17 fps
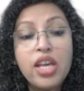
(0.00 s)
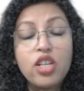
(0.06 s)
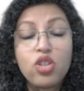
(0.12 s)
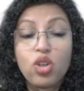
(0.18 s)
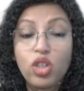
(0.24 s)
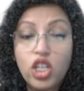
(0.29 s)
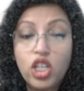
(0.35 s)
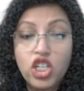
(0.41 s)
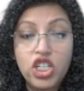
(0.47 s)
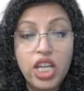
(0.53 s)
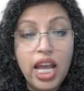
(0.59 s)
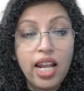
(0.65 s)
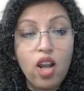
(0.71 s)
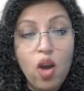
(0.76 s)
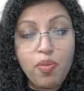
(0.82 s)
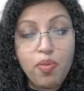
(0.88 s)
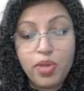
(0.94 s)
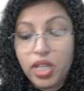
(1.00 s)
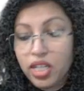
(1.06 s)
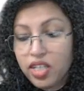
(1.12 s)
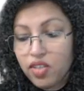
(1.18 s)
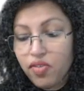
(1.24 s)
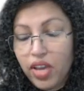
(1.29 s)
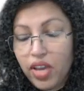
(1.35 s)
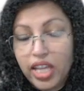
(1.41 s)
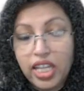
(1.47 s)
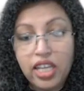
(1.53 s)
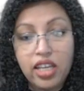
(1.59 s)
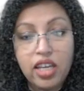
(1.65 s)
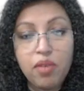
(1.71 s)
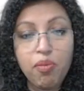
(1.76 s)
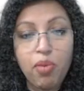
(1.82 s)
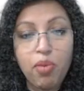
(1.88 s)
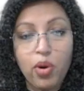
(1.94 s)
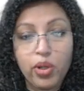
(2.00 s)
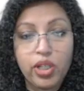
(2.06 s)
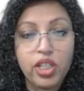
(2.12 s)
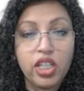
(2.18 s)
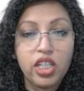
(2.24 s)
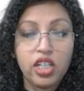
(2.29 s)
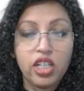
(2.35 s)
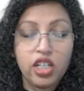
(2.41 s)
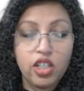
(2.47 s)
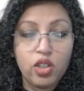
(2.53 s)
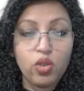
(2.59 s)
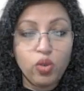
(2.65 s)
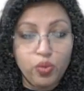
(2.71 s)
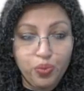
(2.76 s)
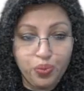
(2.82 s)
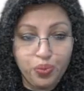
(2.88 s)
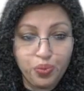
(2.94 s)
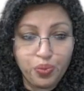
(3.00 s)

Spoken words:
So the shell option is very important here too.